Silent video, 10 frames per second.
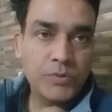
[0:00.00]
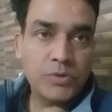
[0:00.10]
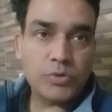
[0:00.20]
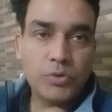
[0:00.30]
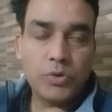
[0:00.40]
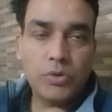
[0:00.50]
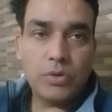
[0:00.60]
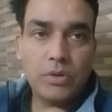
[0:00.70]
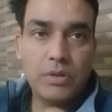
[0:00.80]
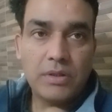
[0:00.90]
So
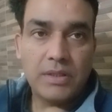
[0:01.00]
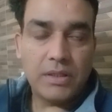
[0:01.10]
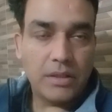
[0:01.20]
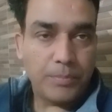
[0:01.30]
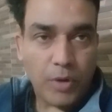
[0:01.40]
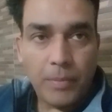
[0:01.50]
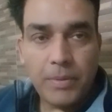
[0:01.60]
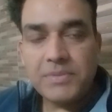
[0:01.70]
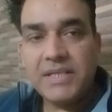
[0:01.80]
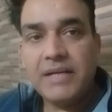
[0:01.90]
the problem
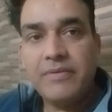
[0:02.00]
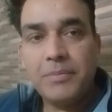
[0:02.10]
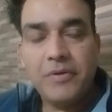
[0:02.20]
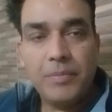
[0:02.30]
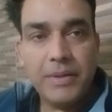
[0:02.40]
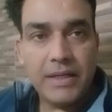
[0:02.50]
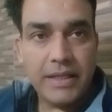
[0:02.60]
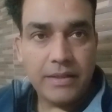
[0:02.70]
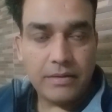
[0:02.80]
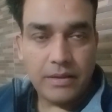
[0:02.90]
statement will be
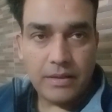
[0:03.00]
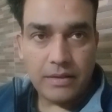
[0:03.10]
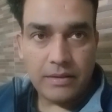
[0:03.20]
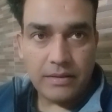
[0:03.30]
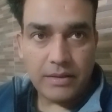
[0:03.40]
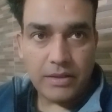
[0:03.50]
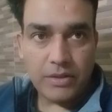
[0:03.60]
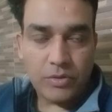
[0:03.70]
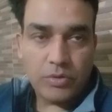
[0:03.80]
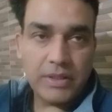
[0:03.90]

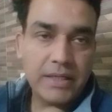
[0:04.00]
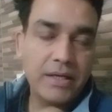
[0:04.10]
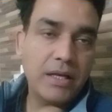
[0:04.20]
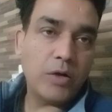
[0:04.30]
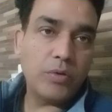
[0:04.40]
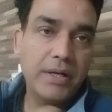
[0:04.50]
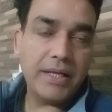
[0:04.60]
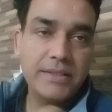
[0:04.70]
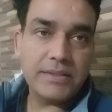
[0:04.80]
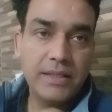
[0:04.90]
that
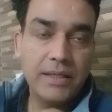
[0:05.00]
nowadays